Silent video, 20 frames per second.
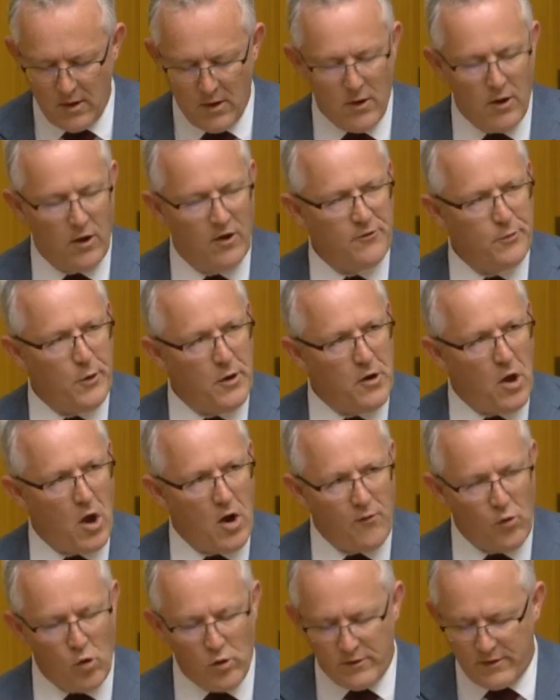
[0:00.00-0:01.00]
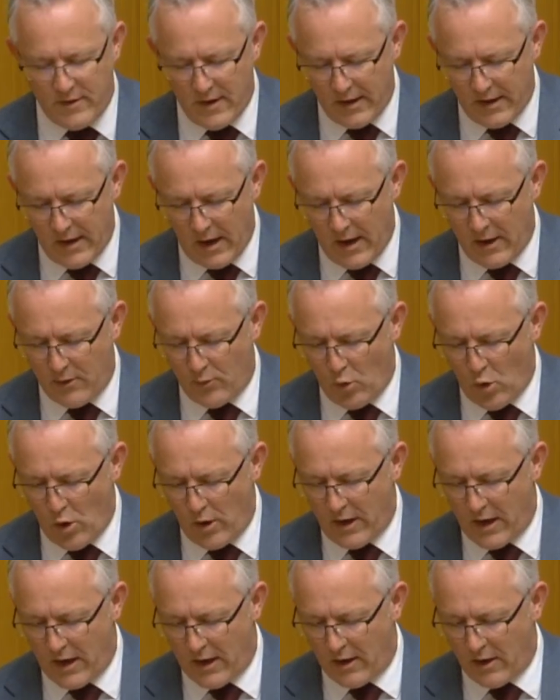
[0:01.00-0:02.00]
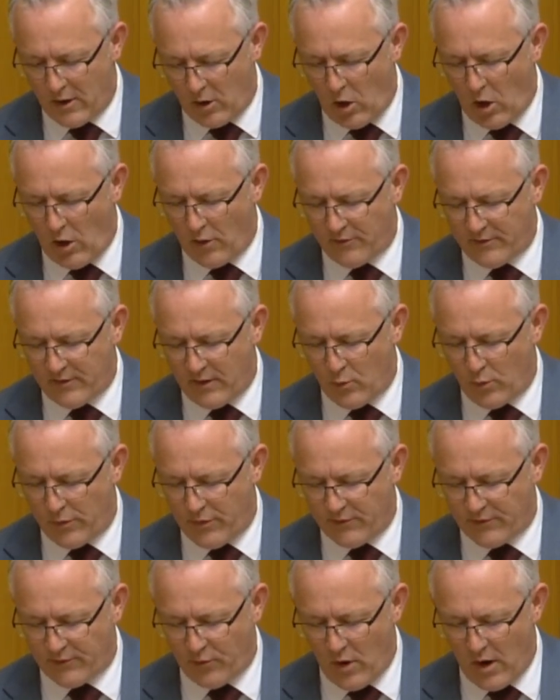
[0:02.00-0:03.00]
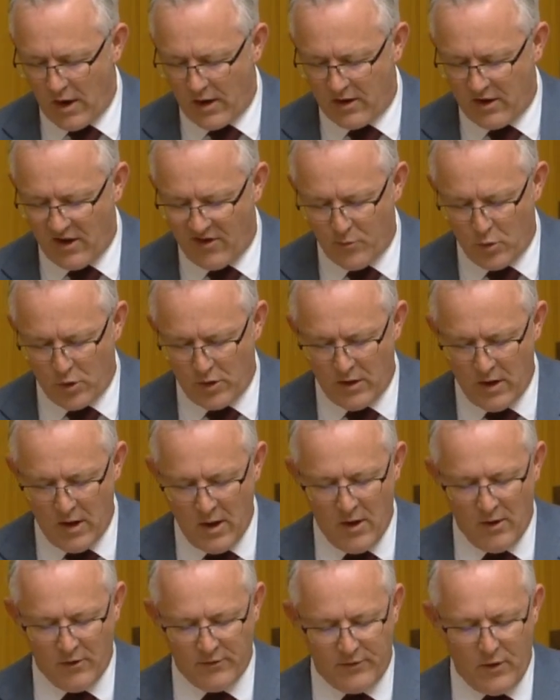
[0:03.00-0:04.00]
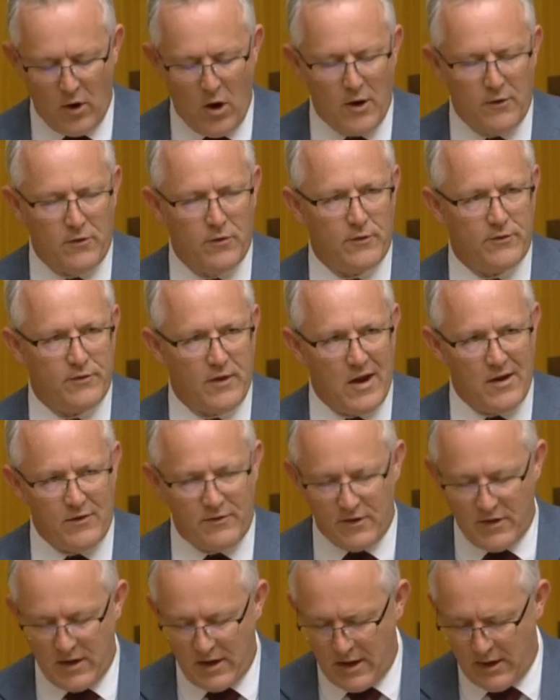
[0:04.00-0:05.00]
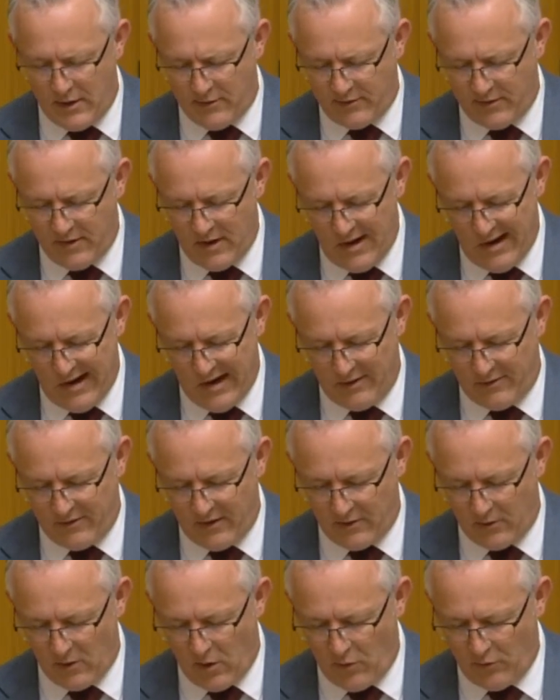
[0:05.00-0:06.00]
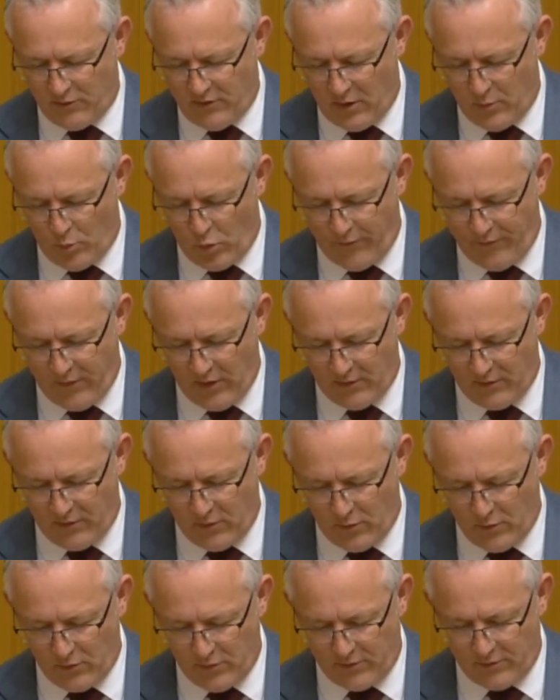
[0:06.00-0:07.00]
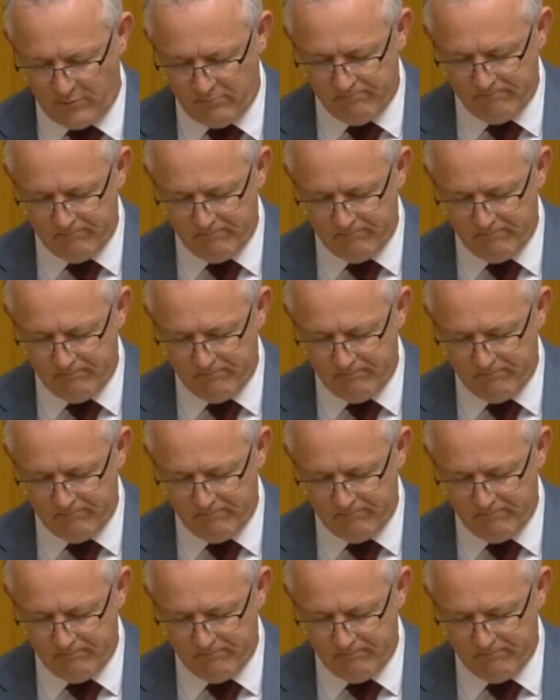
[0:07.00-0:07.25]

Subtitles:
I spent over a decade working closely with Australian Government scientists, engineers and technology professionals.